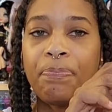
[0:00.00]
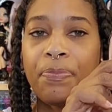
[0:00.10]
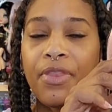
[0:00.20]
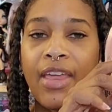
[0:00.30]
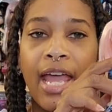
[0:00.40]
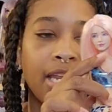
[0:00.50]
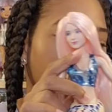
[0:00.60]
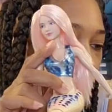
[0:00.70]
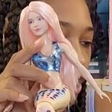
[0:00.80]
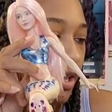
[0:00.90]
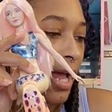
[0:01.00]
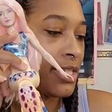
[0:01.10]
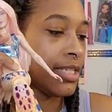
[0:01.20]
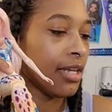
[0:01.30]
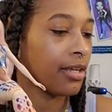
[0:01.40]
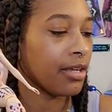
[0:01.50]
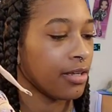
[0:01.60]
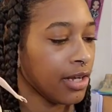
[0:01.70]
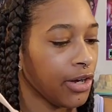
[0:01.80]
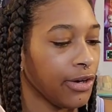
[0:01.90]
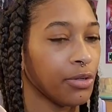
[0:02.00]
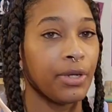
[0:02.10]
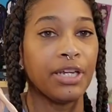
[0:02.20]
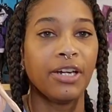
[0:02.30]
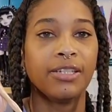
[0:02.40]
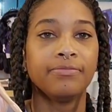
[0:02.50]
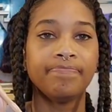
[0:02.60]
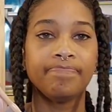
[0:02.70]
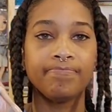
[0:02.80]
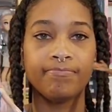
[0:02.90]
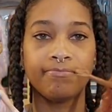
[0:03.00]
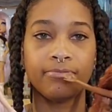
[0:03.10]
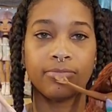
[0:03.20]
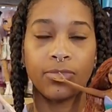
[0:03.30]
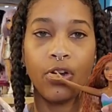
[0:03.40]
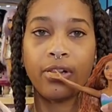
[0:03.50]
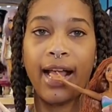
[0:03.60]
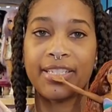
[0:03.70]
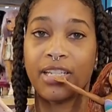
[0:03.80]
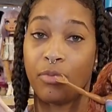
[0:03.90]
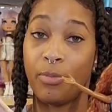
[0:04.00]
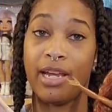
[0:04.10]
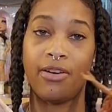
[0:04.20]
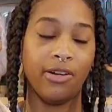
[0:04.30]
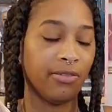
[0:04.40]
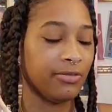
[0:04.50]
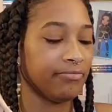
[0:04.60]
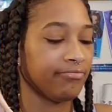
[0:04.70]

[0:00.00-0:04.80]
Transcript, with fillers: than our classic Ariel here, our classic mermaid Ariel.